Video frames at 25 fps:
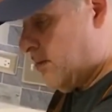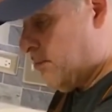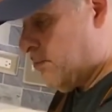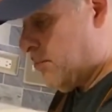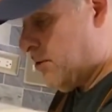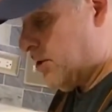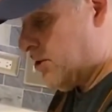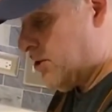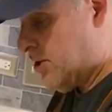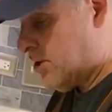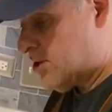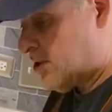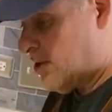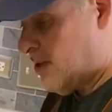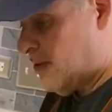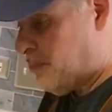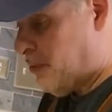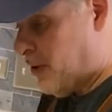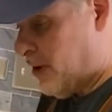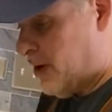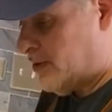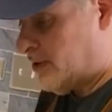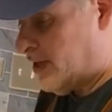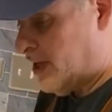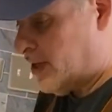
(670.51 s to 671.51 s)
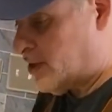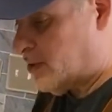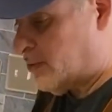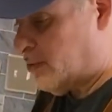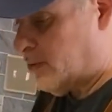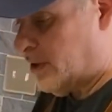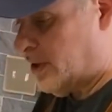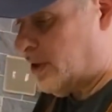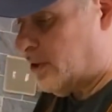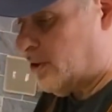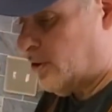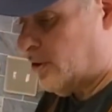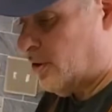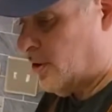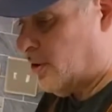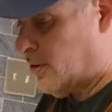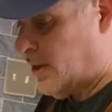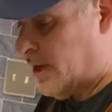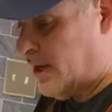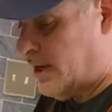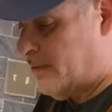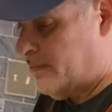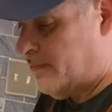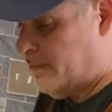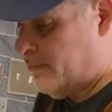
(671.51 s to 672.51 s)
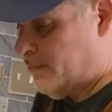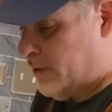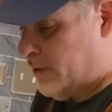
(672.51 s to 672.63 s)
But this is the part that's really cool, right?